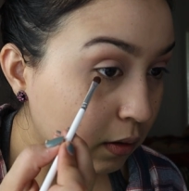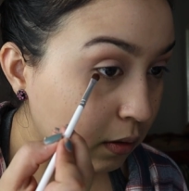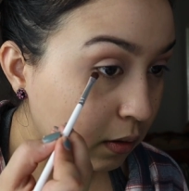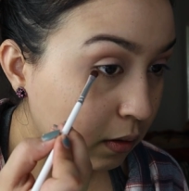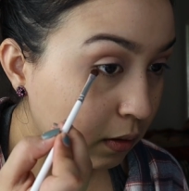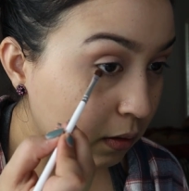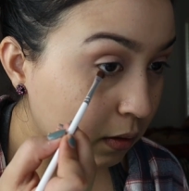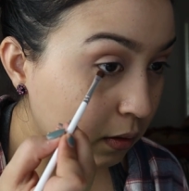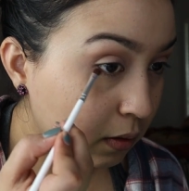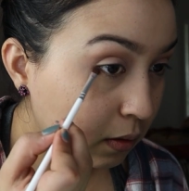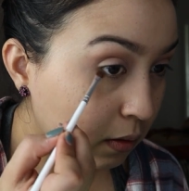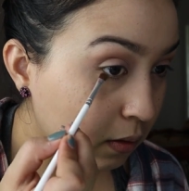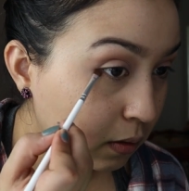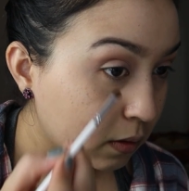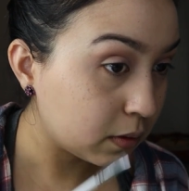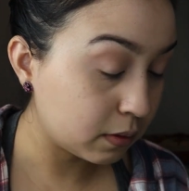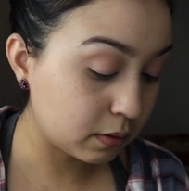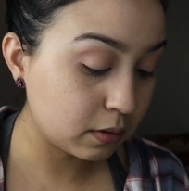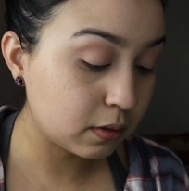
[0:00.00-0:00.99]

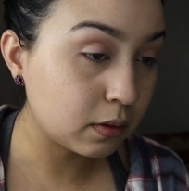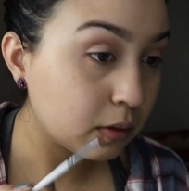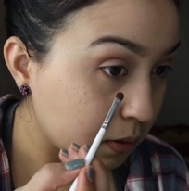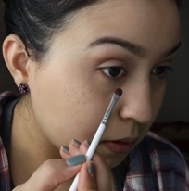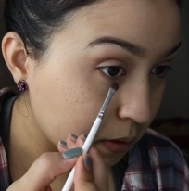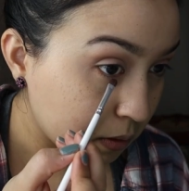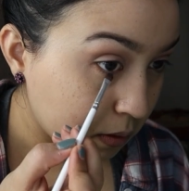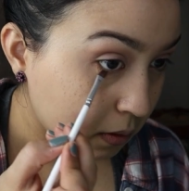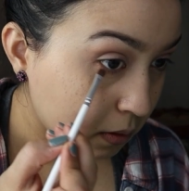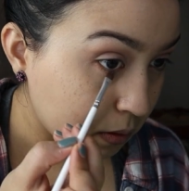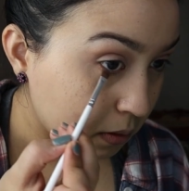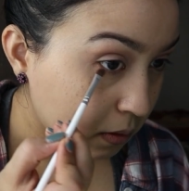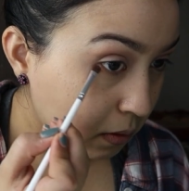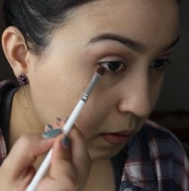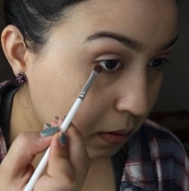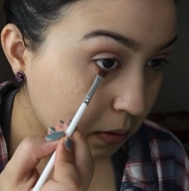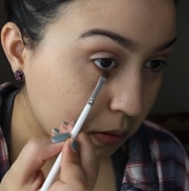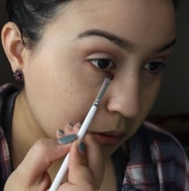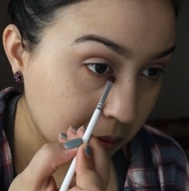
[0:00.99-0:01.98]

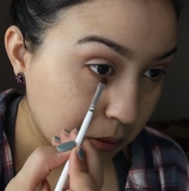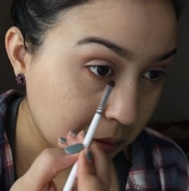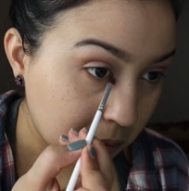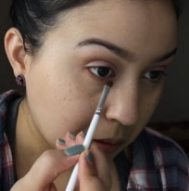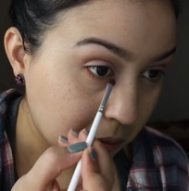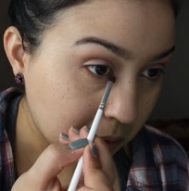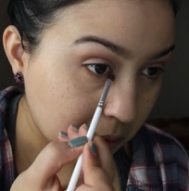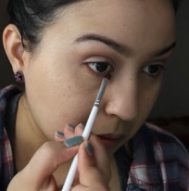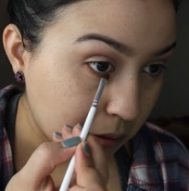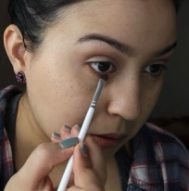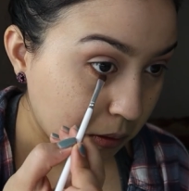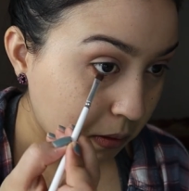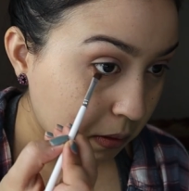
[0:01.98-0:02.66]
Nobody speaks.